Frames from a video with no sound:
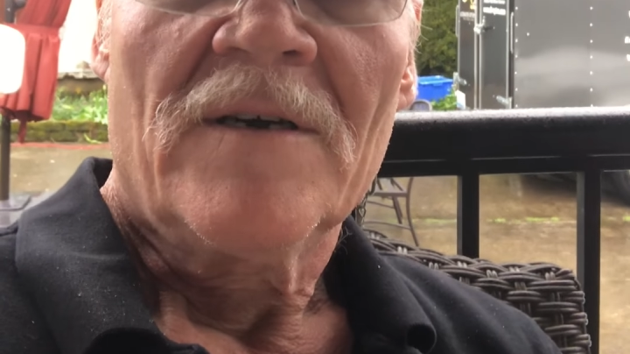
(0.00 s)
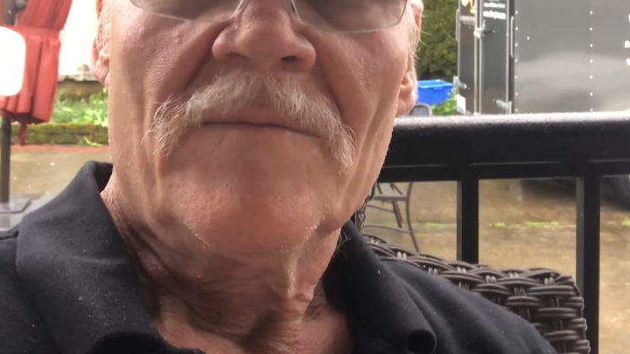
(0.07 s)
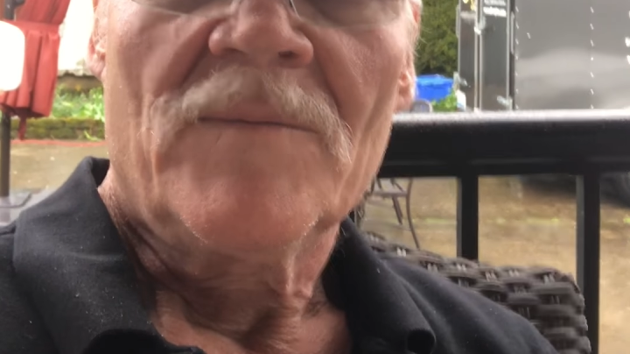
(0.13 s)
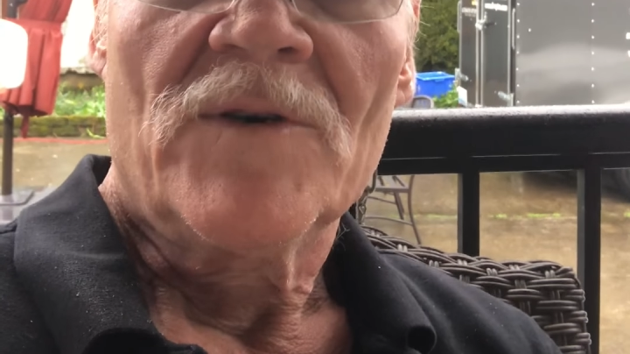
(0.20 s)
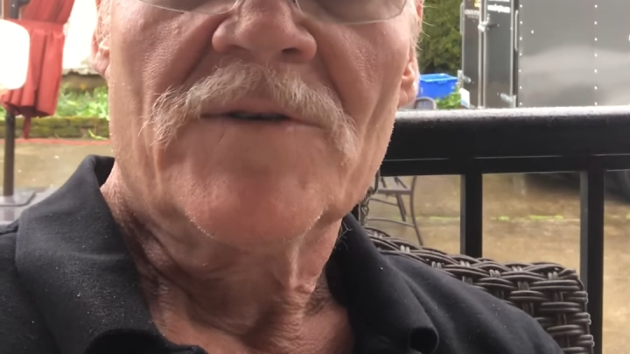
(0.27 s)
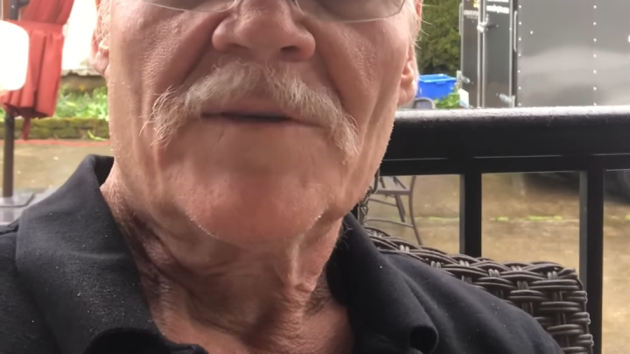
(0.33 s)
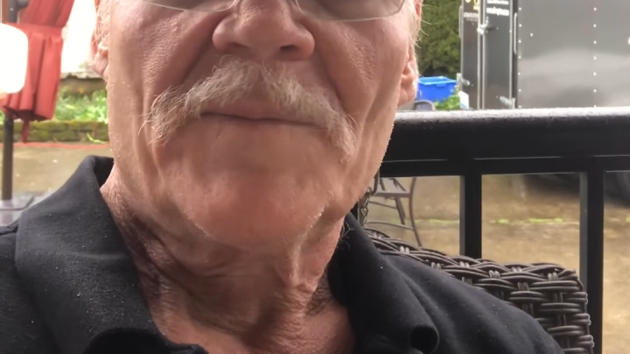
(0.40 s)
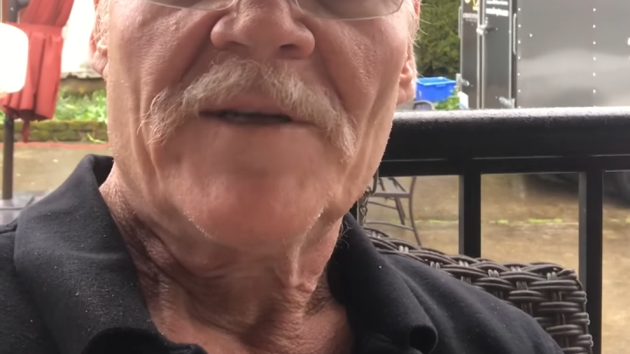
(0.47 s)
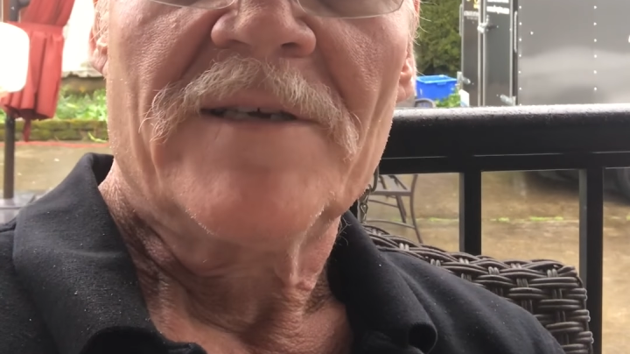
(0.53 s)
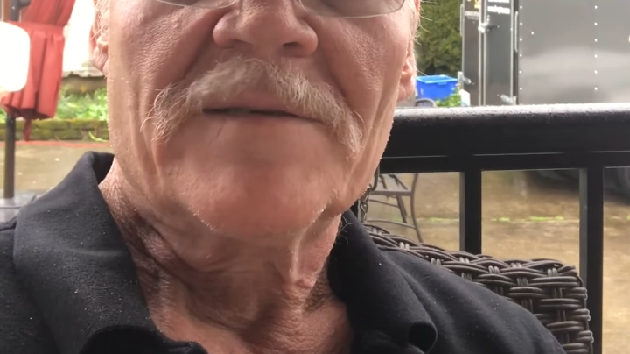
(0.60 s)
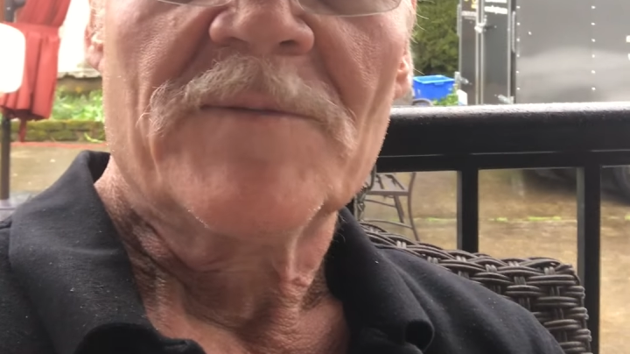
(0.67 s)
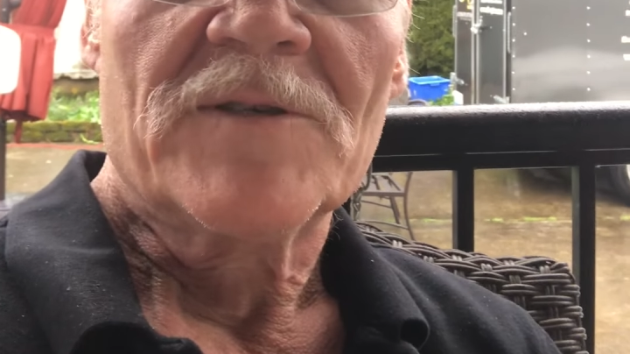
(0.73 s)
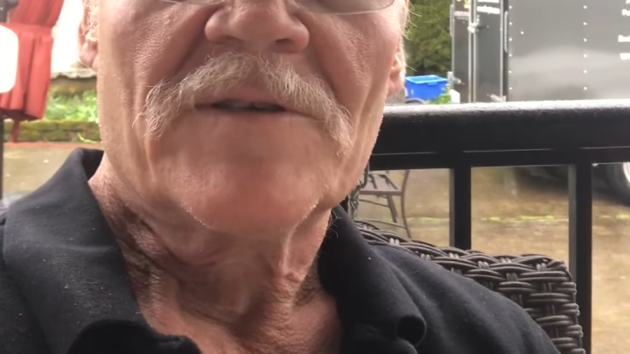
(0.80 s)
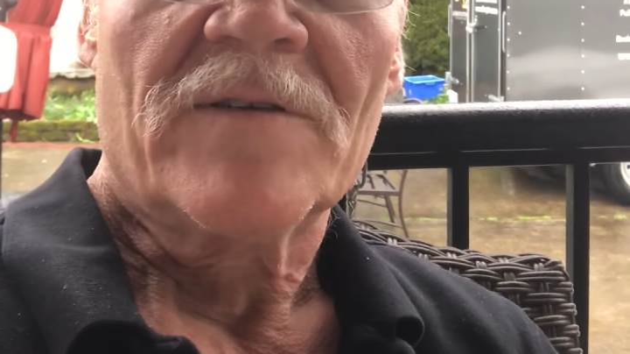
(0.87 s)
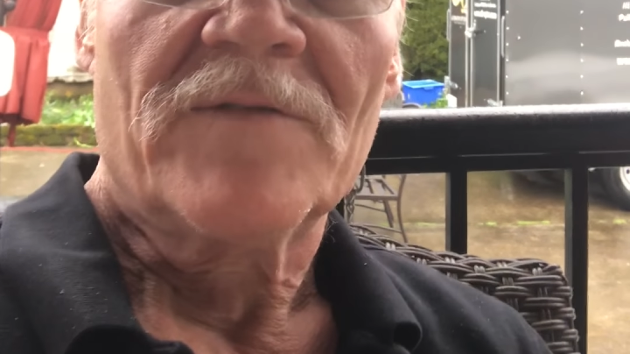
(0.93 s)
Most
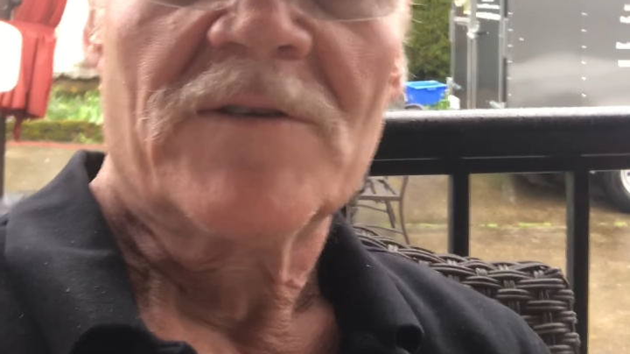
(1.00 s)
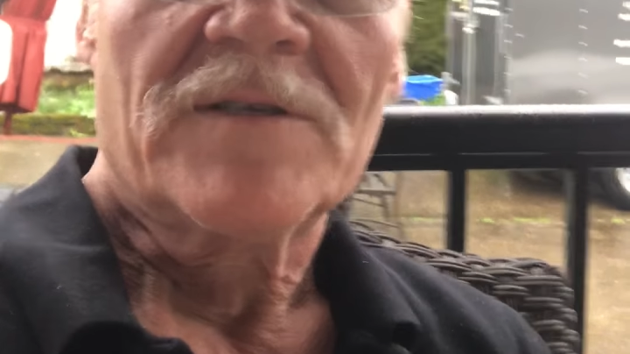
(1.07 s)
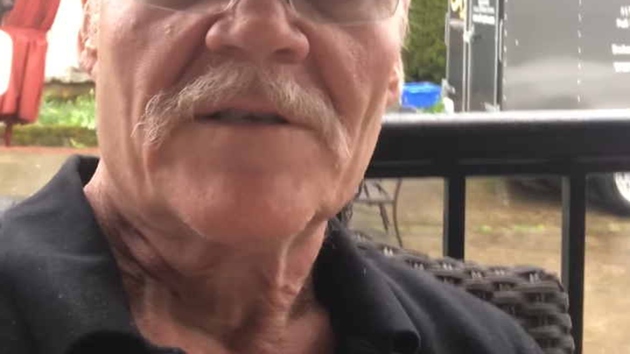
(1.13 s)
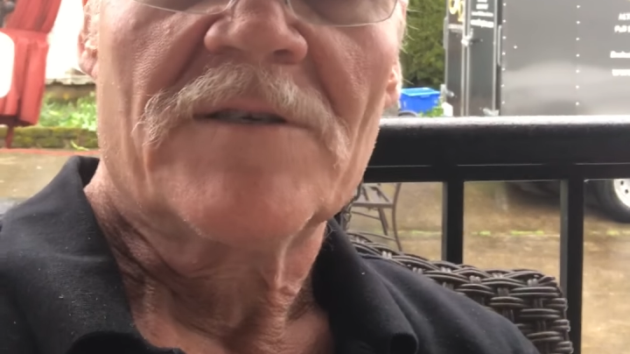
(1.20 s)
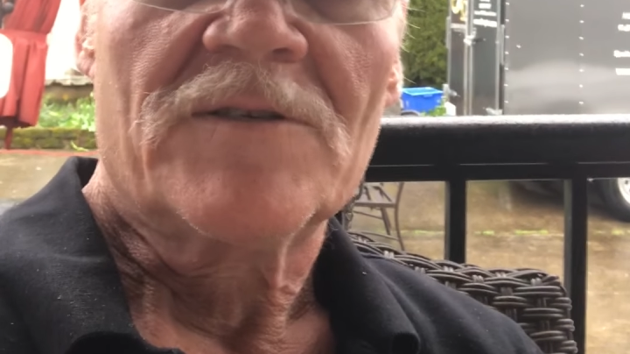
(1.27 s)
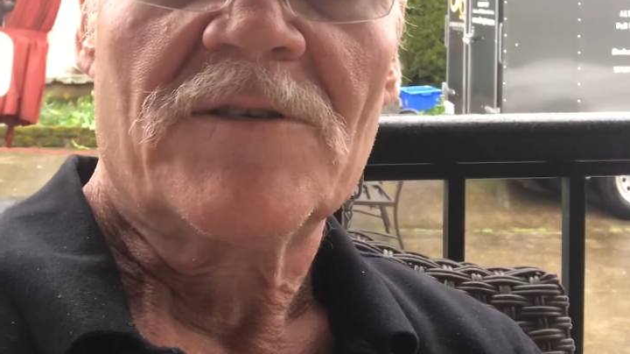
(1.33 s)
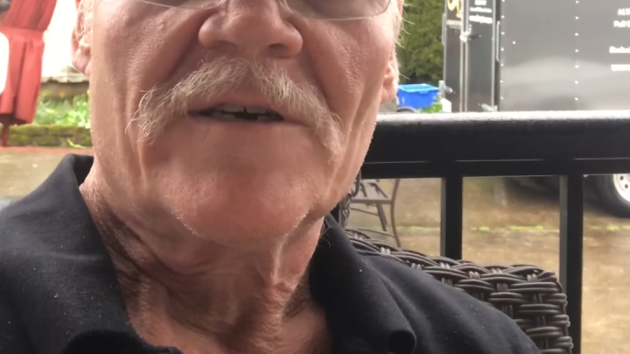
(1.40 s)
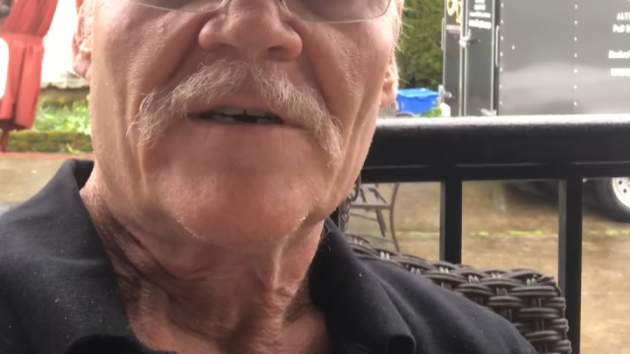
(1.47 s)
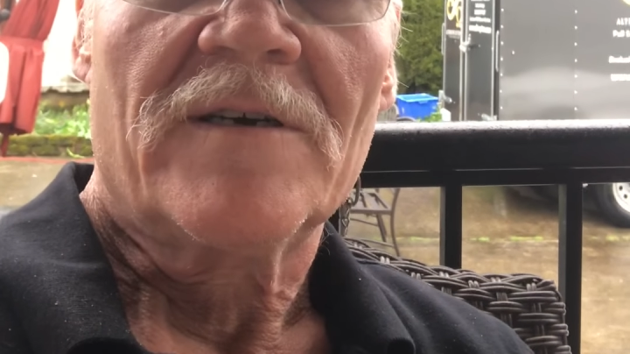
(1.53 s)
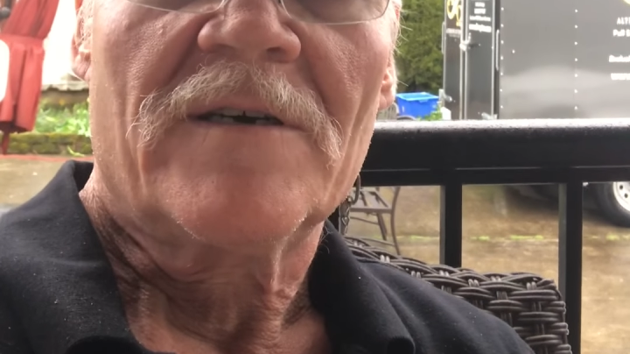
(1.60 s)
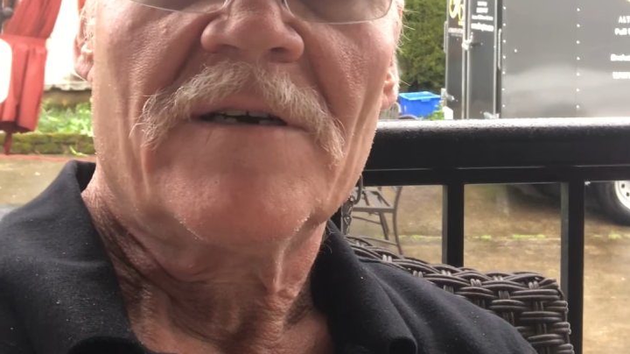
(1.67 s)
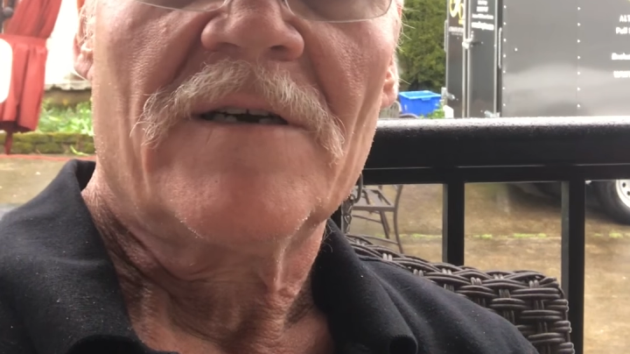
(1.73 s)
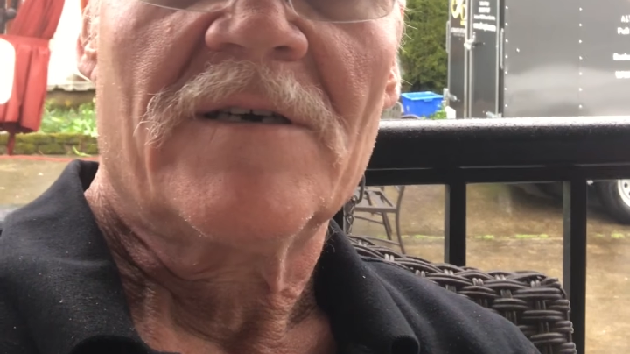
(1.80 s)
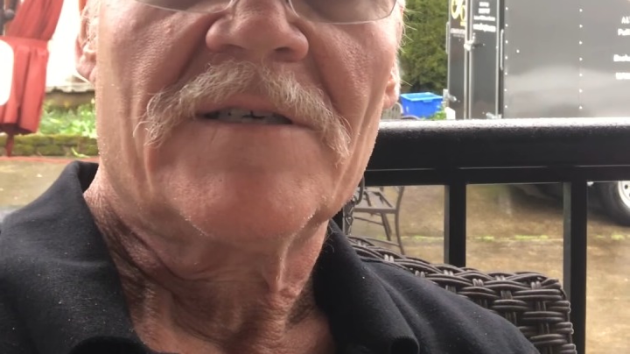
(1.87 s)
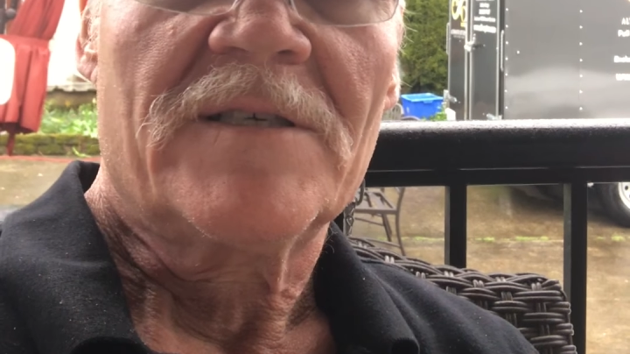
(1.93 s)
placement services
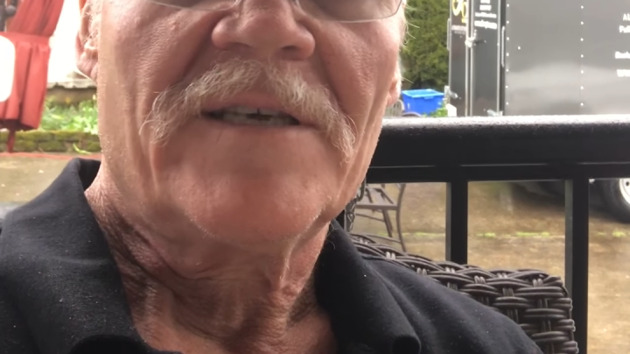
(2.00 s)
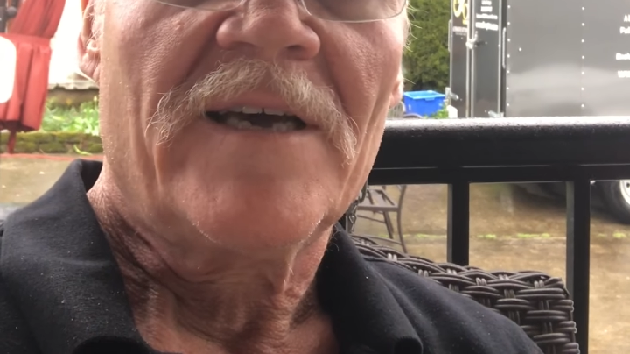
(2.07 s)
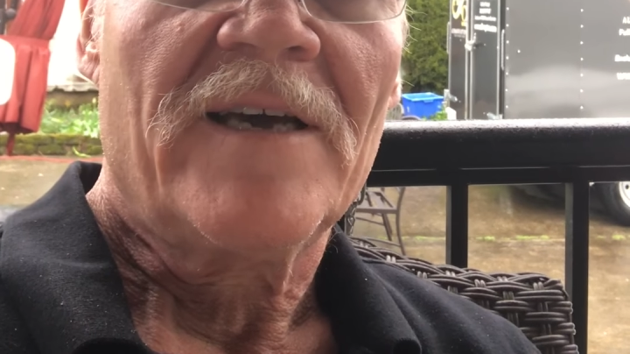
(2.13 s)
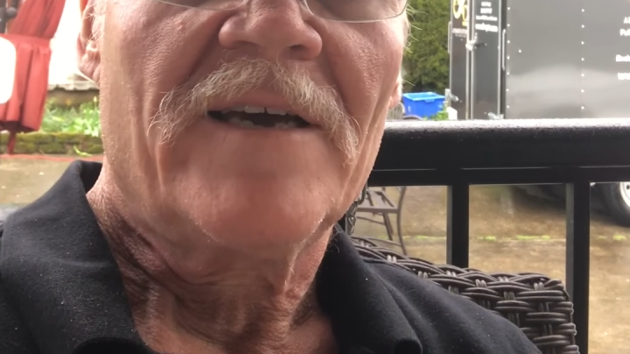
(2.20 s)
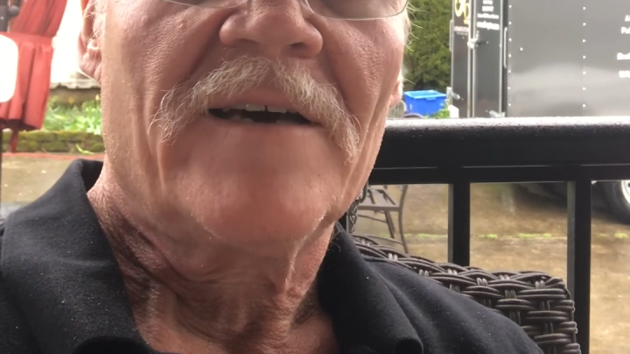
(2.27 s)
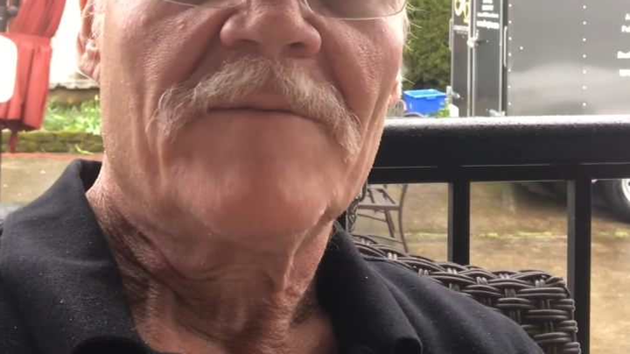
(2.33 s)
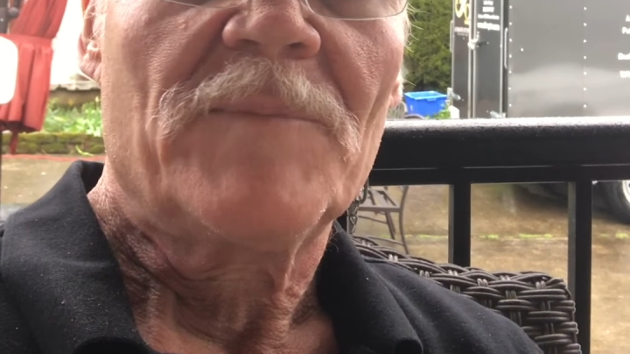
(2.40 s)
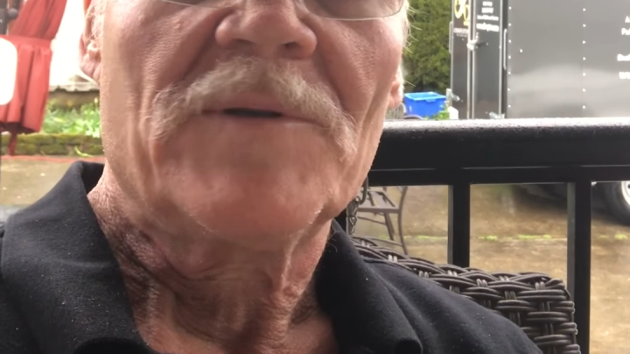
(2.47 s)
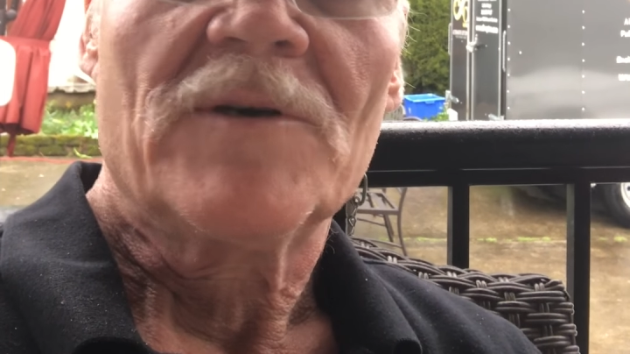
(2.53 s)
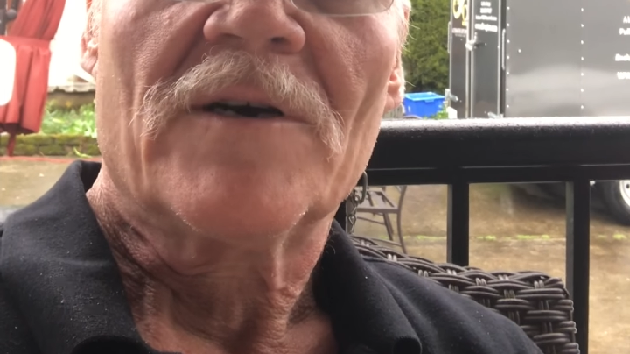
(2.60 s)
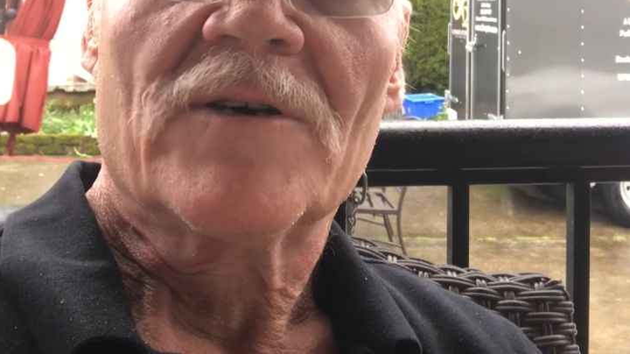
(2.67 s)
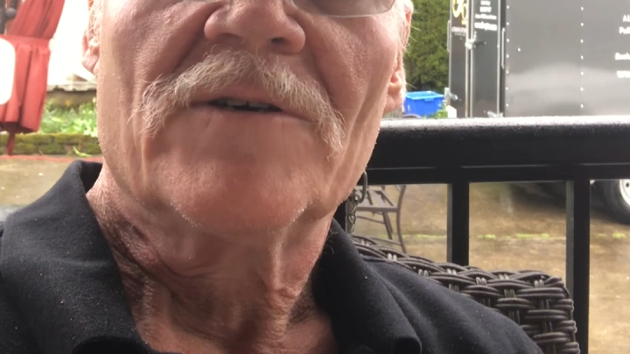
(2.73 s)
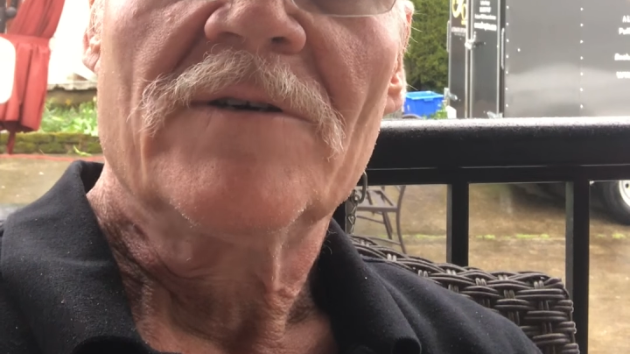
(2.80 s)
say a